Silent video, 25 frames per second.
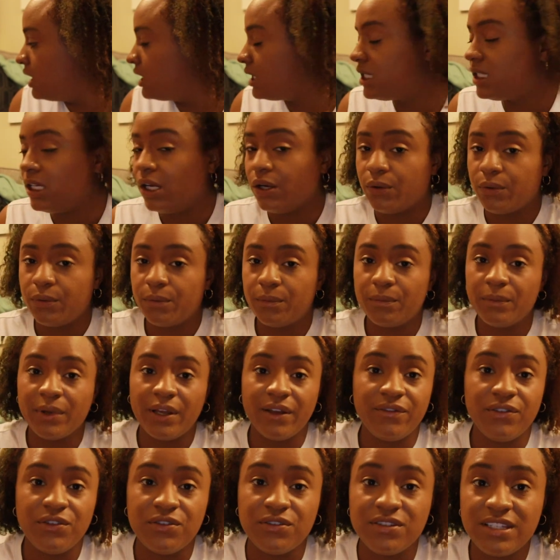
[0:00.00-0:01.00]
So
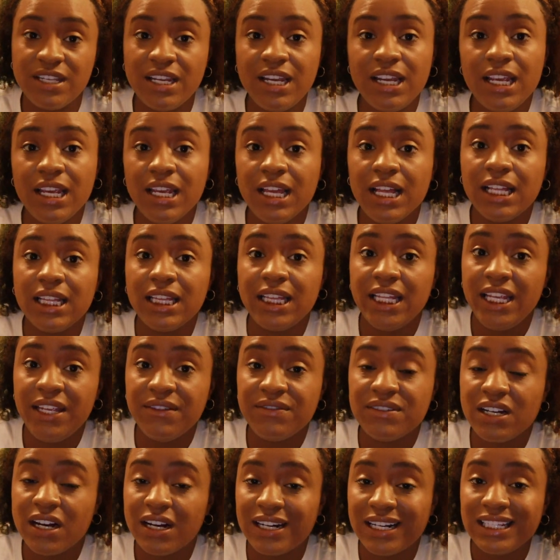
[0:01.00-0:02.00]
if you see
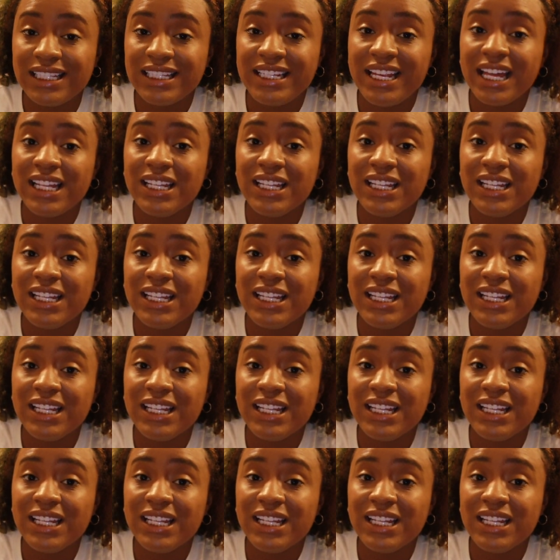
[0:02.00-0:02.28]
leaves turning